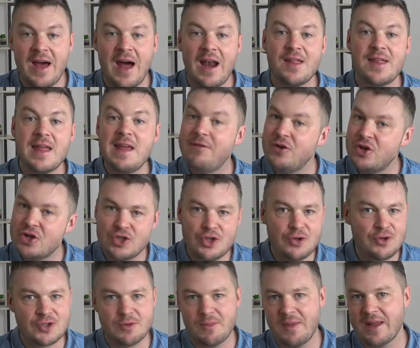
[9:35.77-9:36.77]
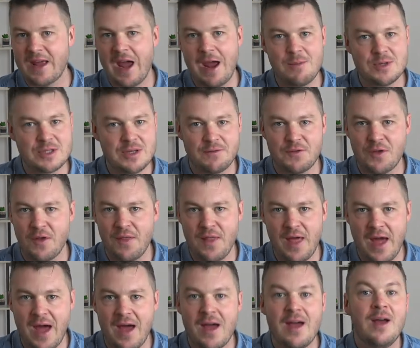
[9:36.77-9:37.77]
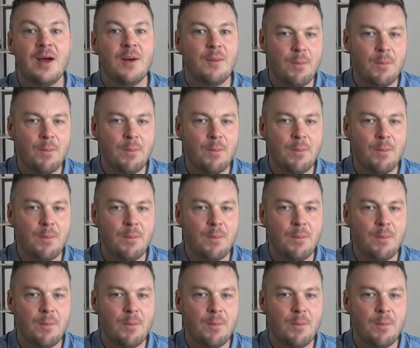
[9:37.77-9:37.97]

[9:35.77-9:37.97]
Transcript: And I think if you just do some of the games I've done there,